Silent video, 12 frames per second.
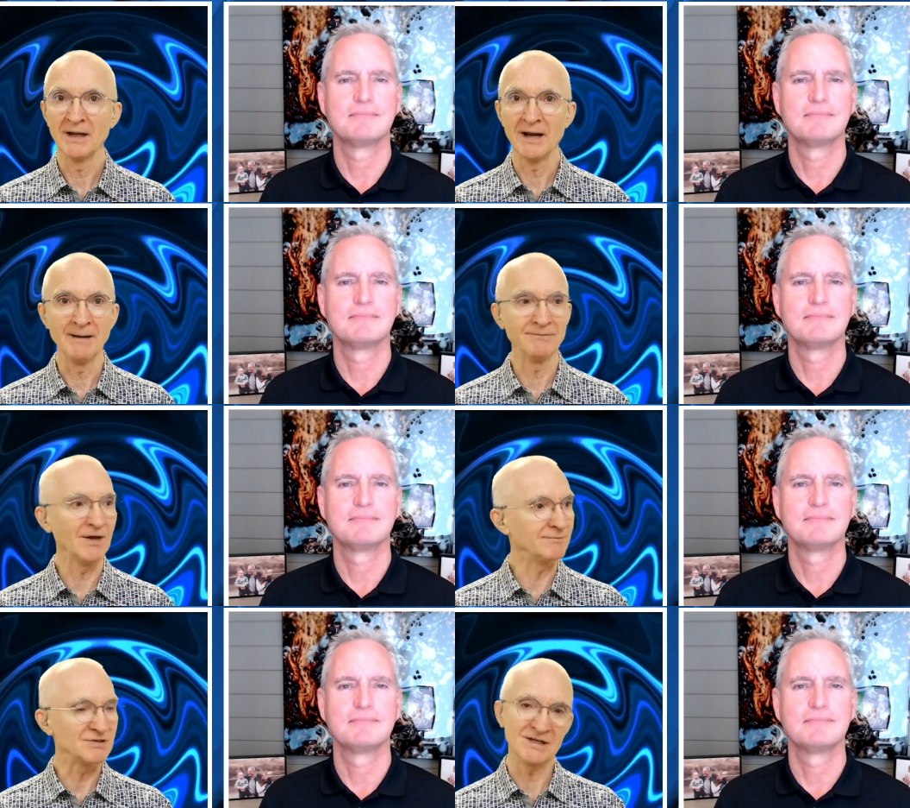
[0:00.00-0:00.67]
Speaker 1: and I'm,
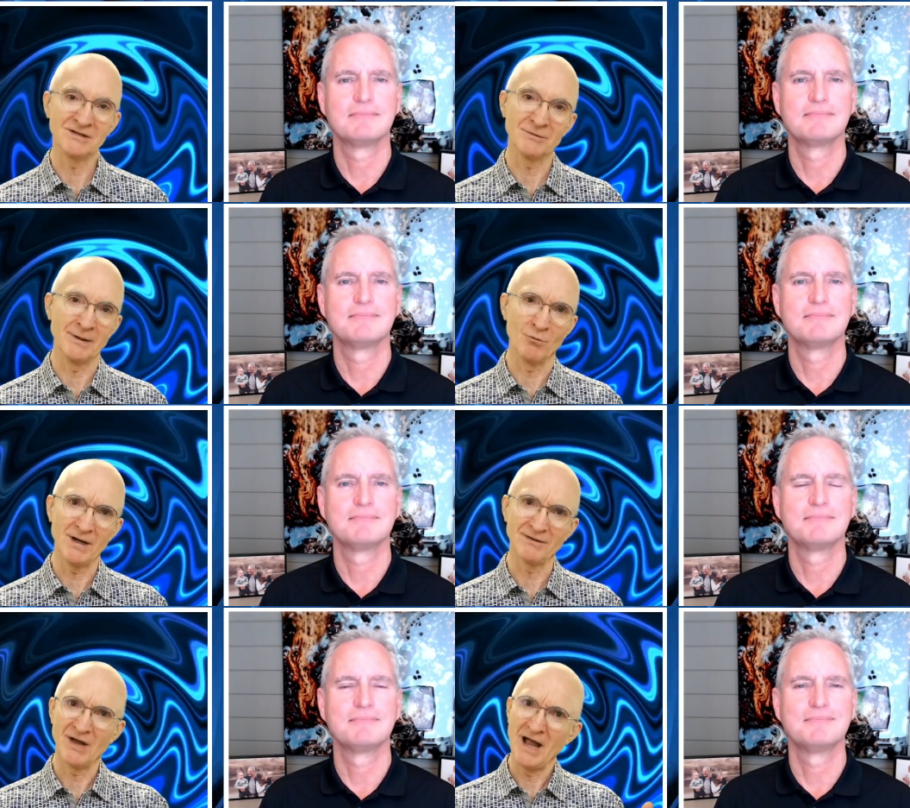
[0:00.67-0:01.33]
I'm saying to my
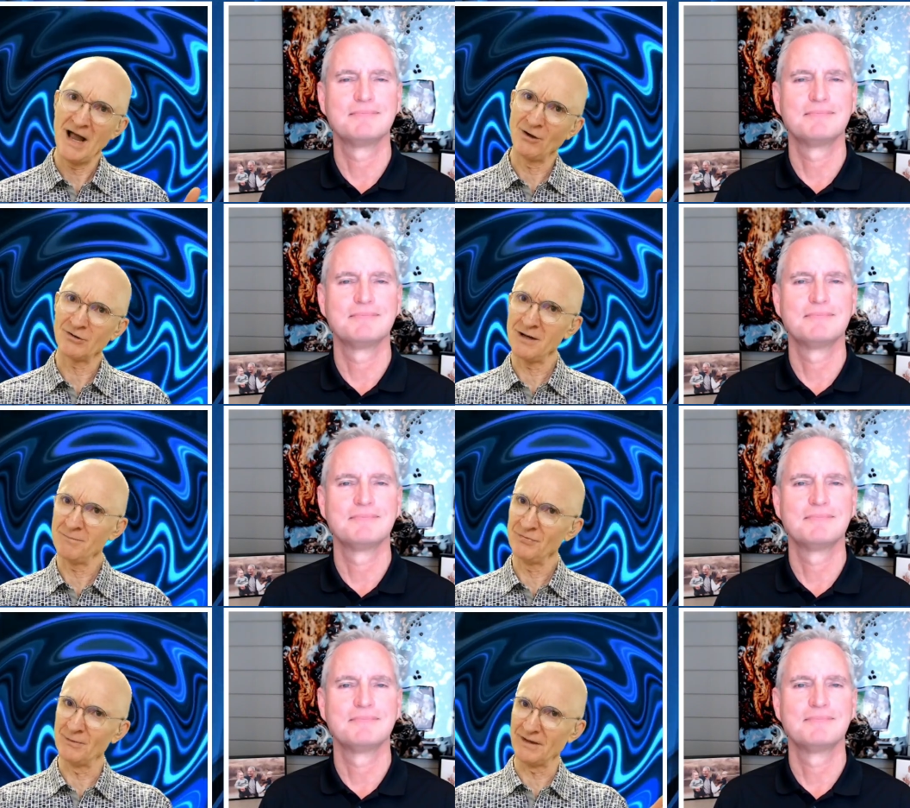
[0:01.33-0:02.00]
wife, "How
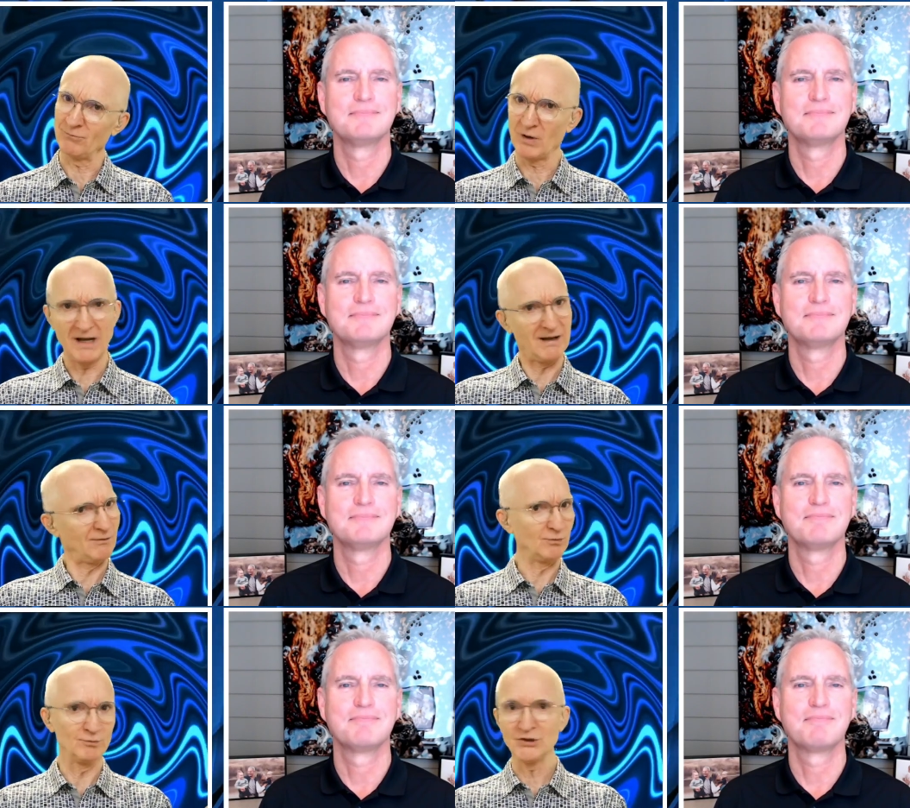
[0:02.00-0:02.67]
come the
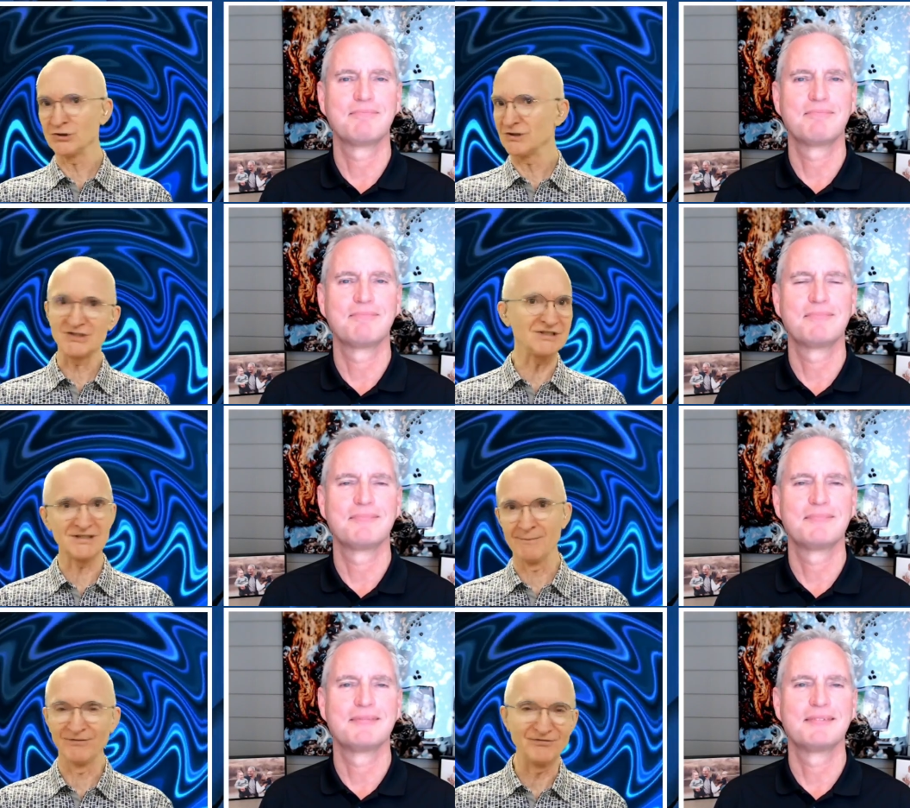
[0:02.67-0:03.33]
we should see
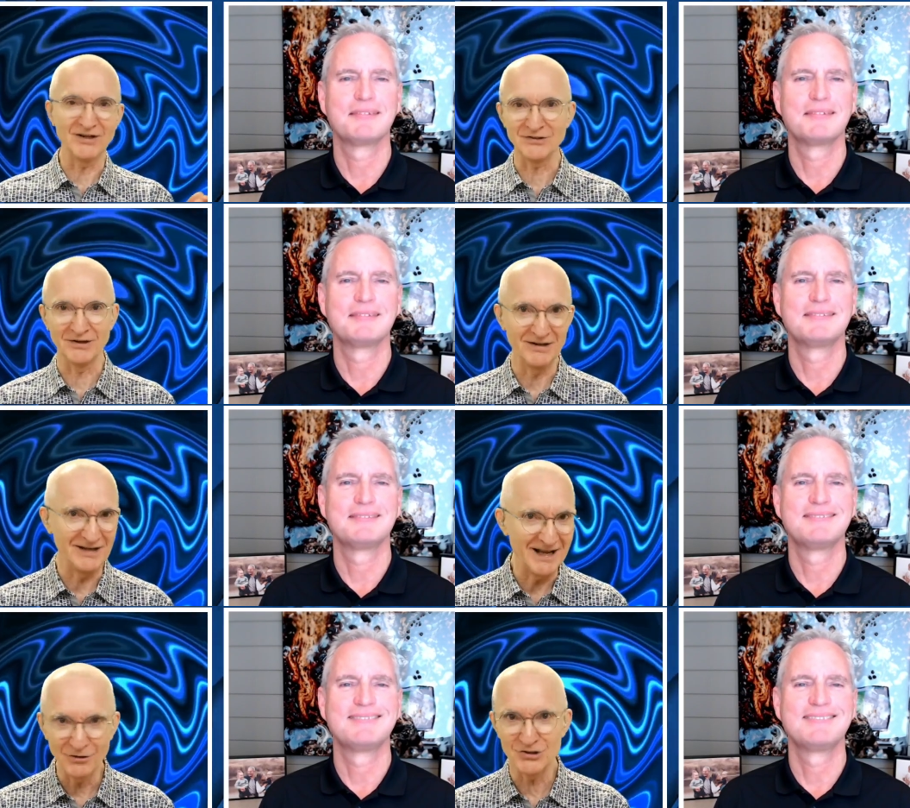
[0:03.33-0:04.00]
some effect on the
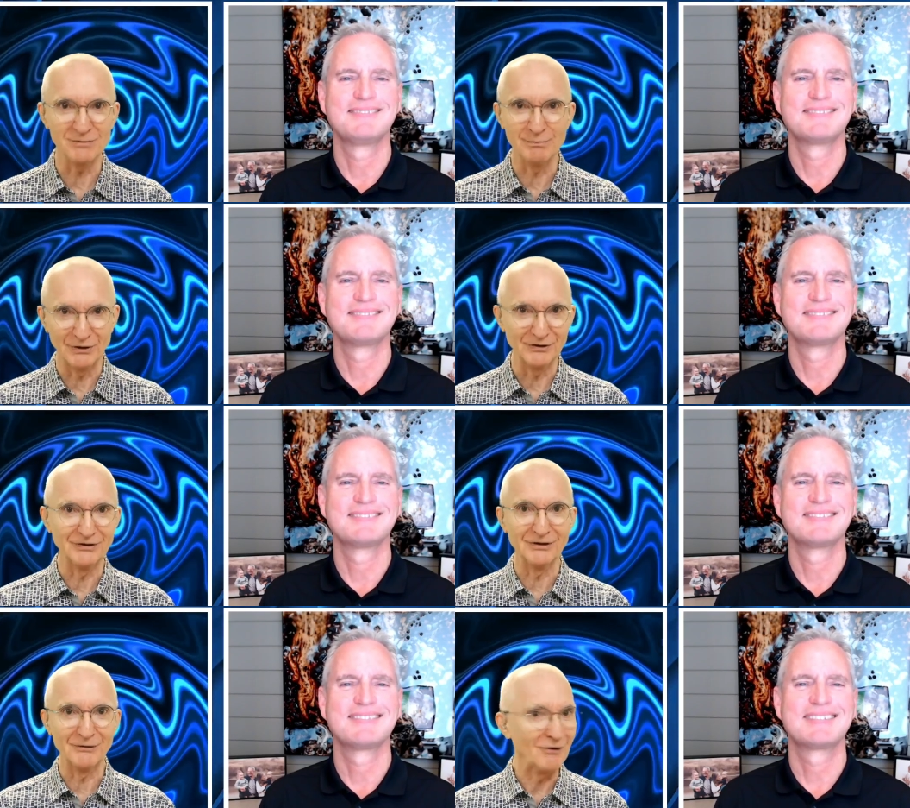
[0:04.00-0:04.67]
energy bill
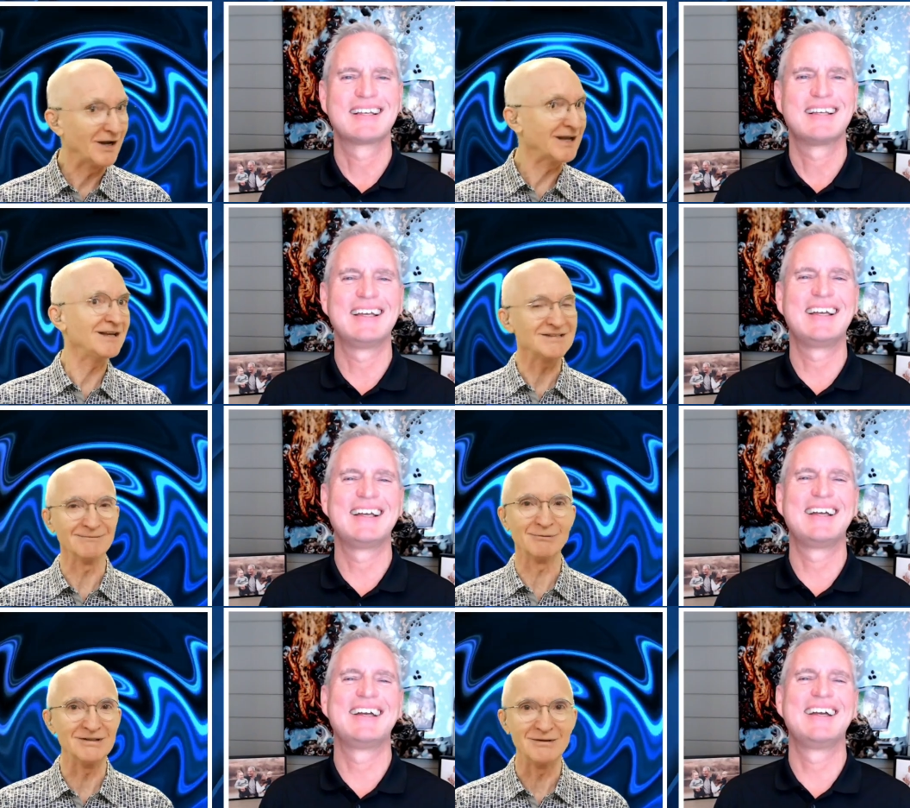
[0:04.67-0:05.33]
here, right?"
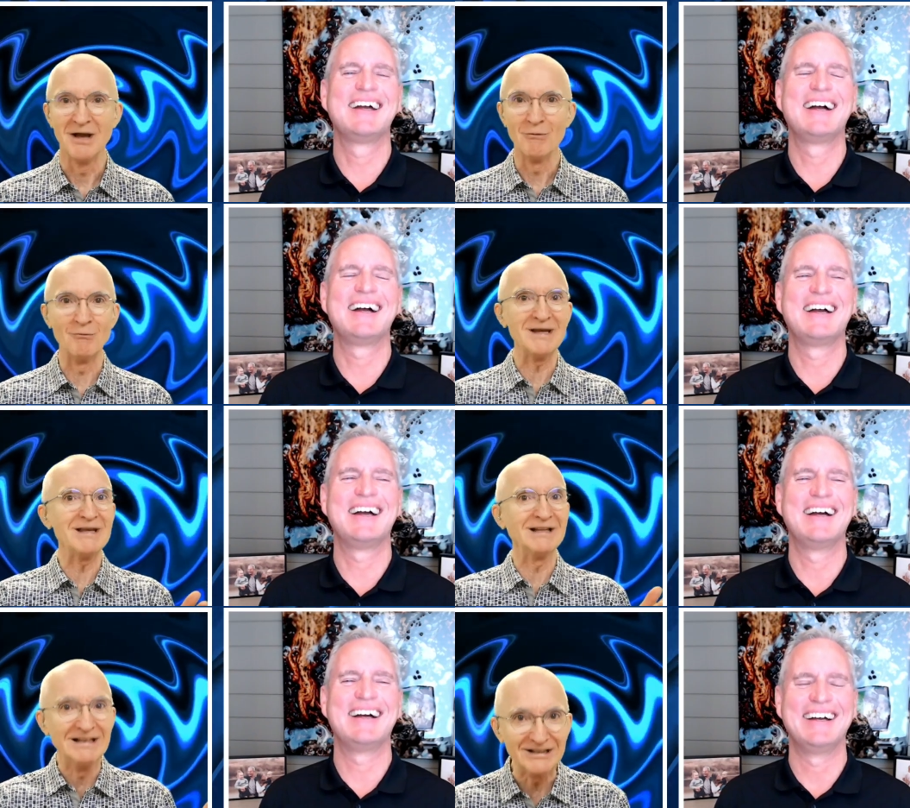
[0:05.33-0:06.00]
And we
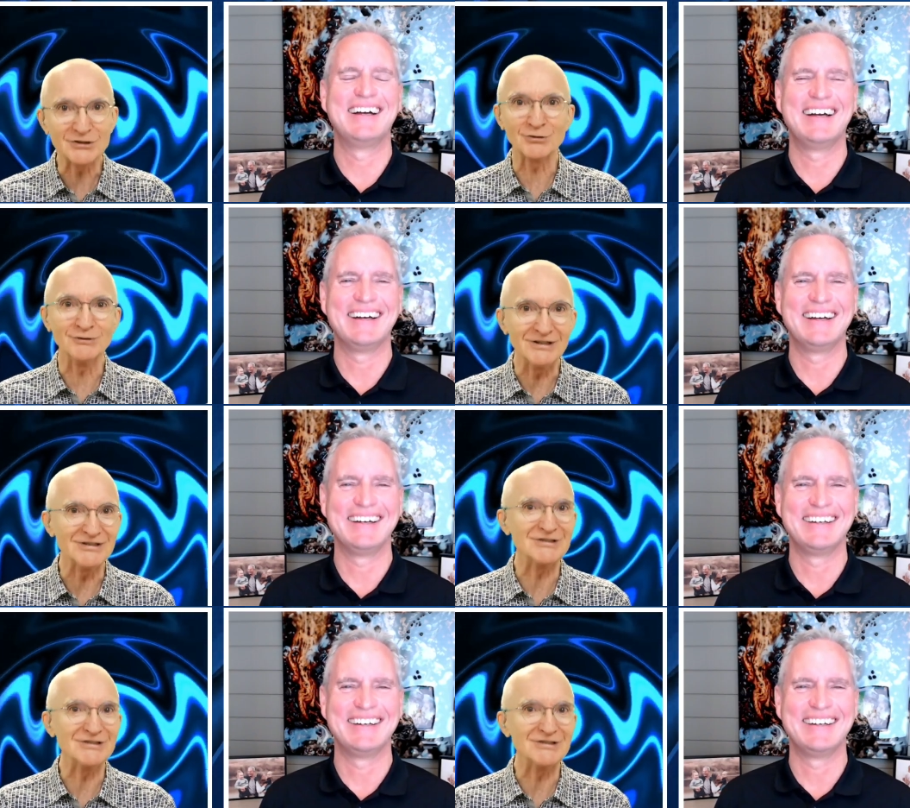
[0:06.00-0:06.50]
we literally